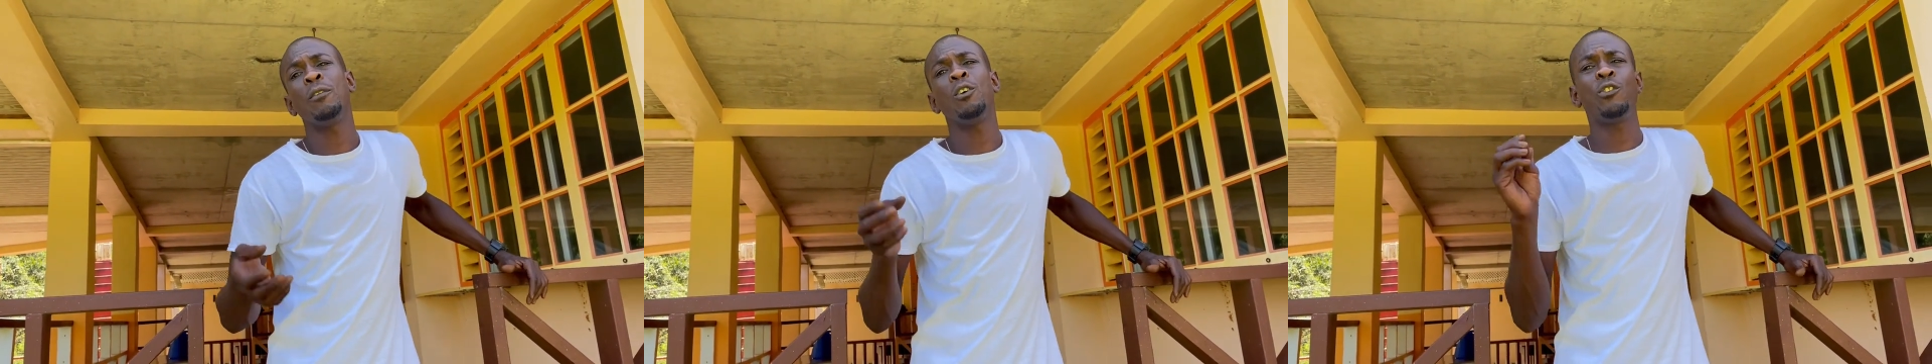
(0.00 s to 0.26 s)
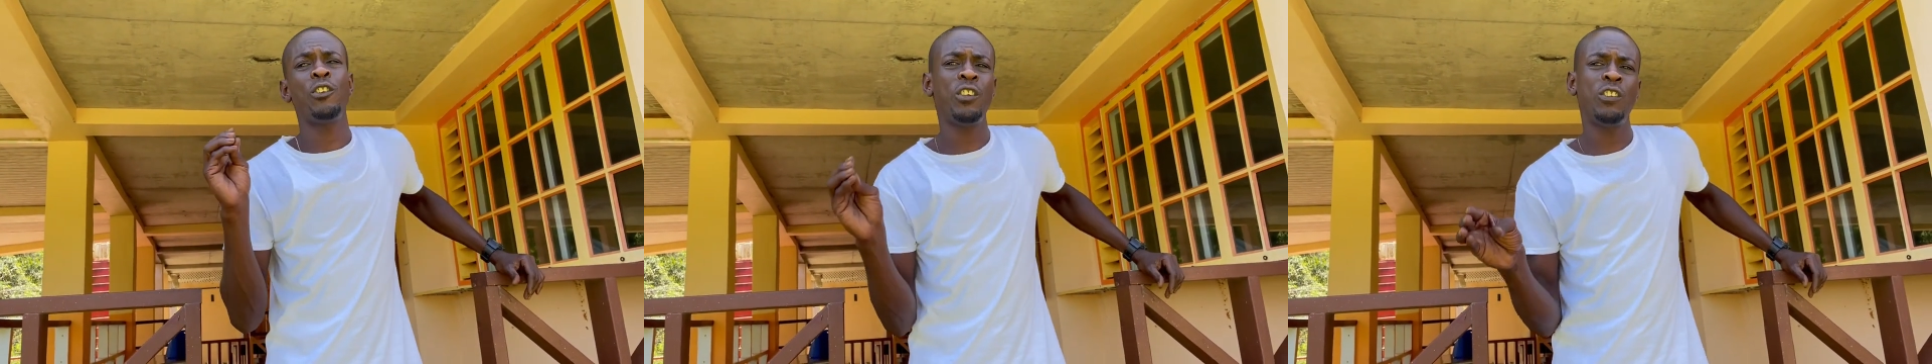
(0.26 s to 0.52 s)

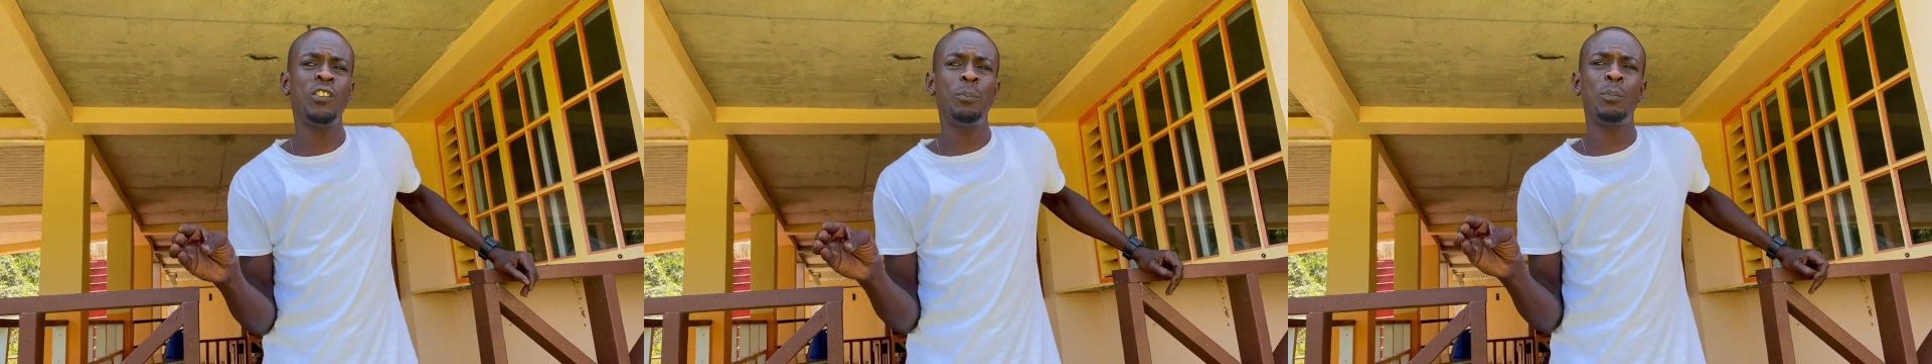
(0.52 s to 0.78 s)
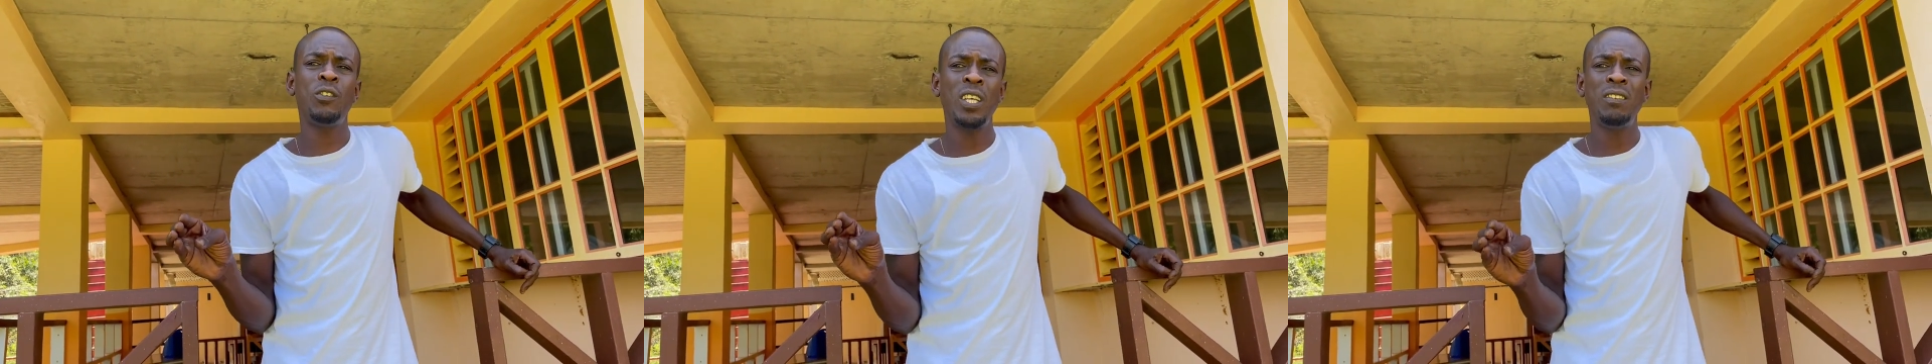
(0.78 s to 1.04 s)
There's a
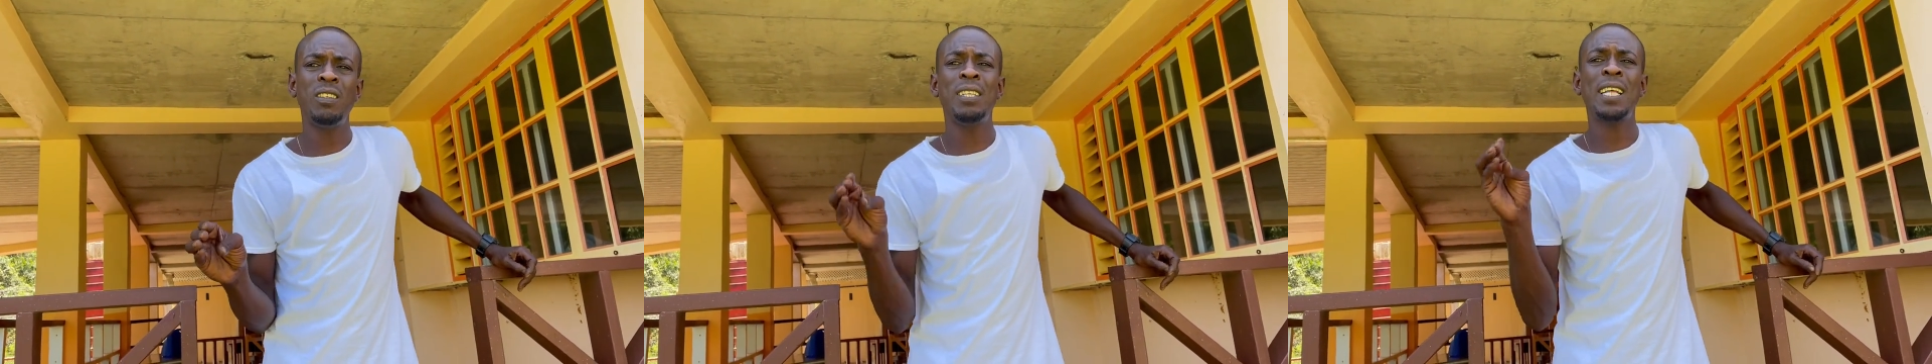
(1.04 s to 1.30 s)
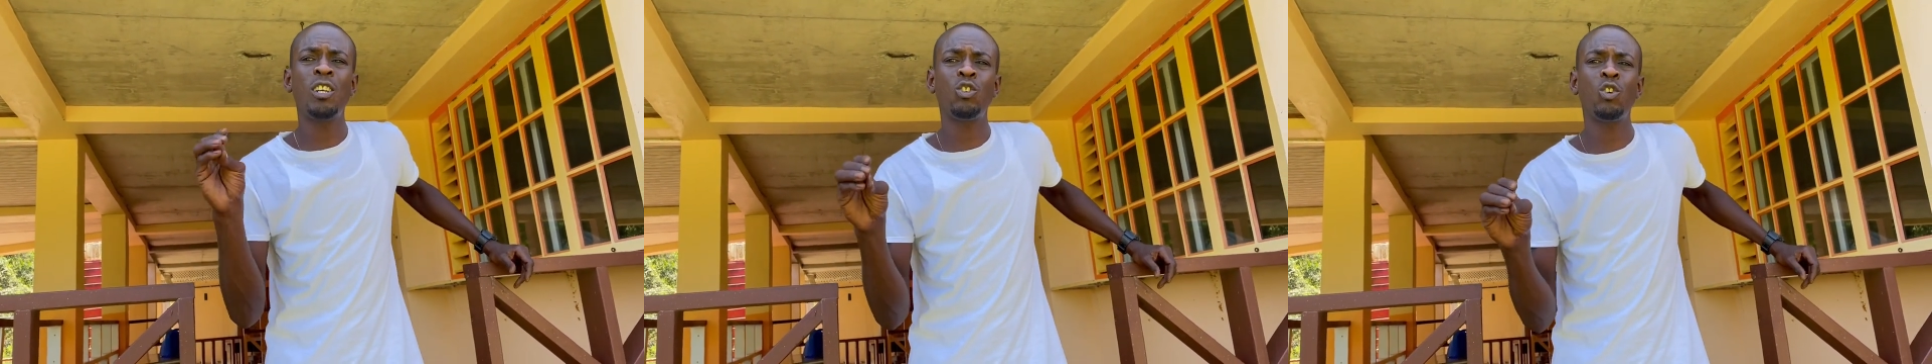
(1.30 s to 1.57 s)
60%
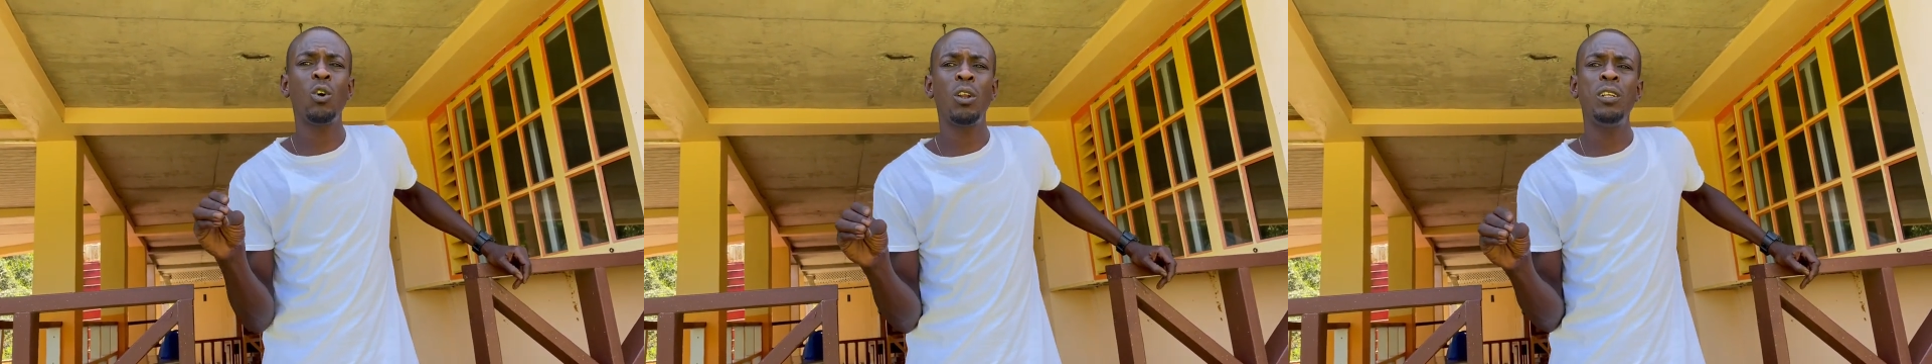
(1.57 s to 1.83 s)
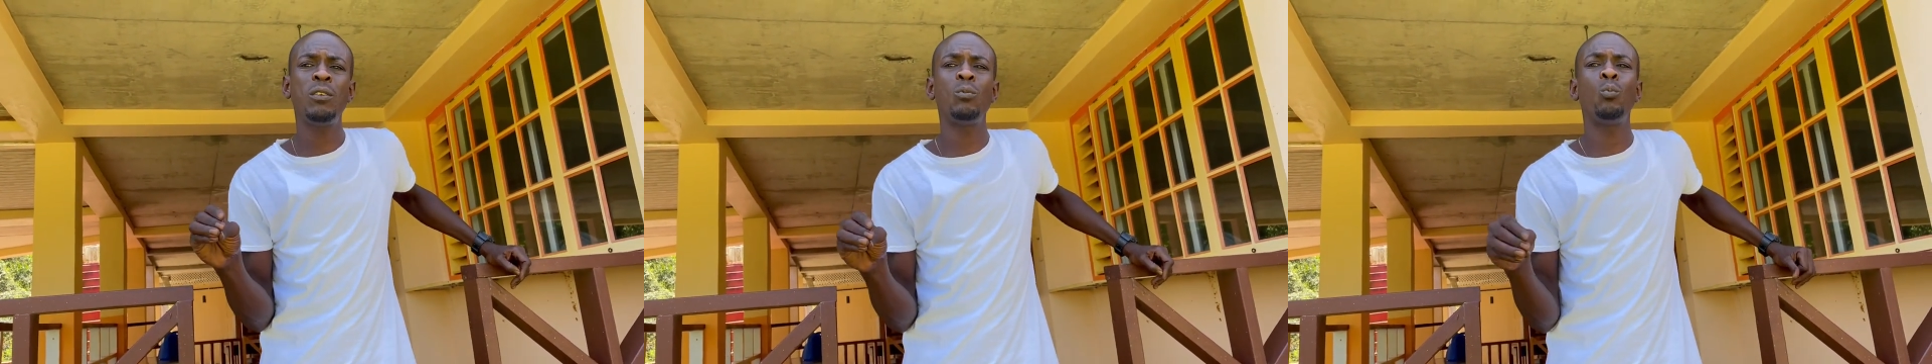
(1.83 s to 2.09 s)
dark
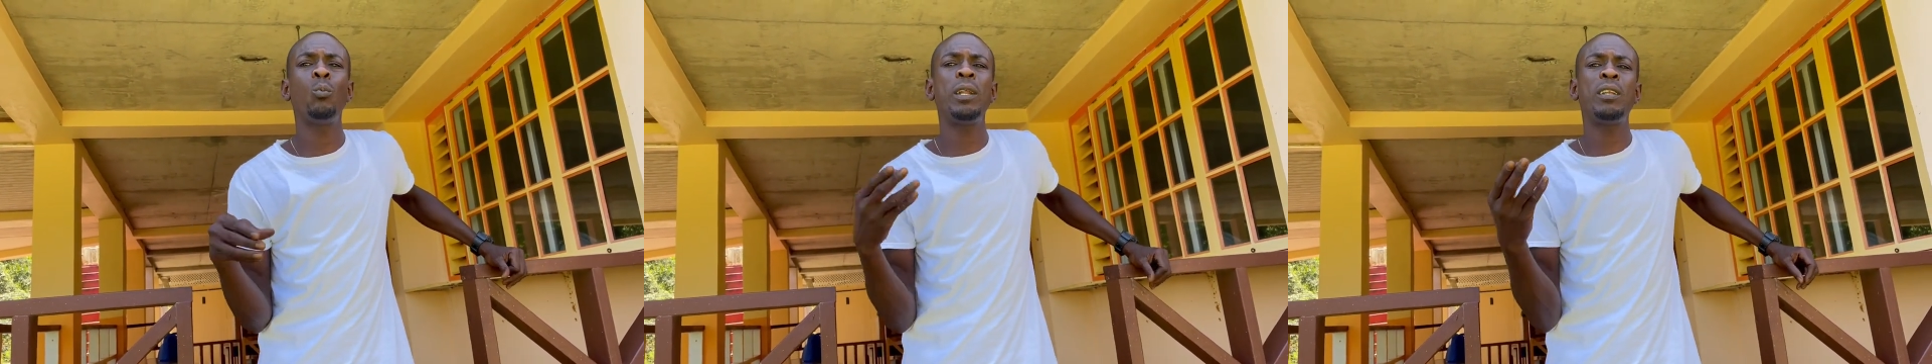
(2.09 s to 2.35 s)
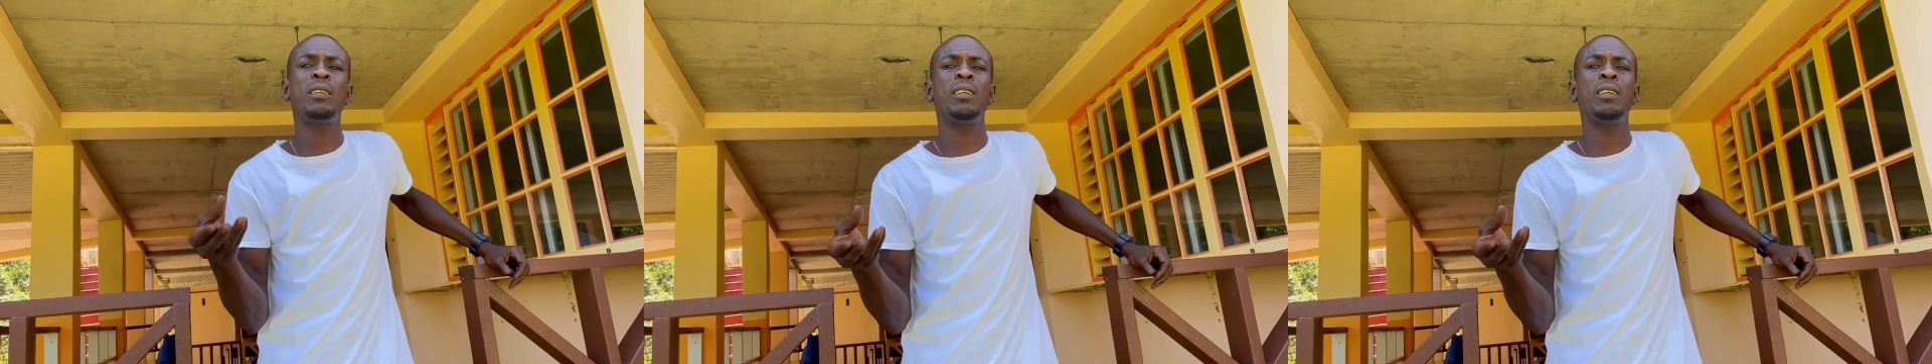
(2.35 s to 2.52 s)
chocolate with